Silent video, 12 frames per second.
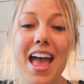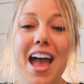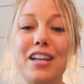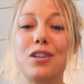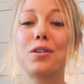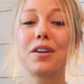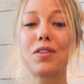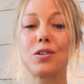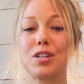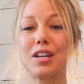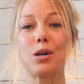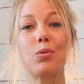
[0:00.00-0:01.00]
and go get their
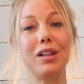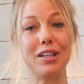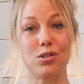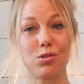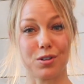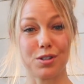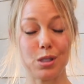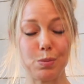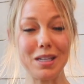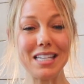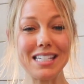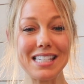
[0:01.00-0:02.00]
tailwheel
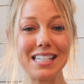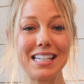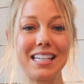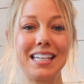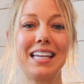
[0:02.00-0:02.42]
endorsement,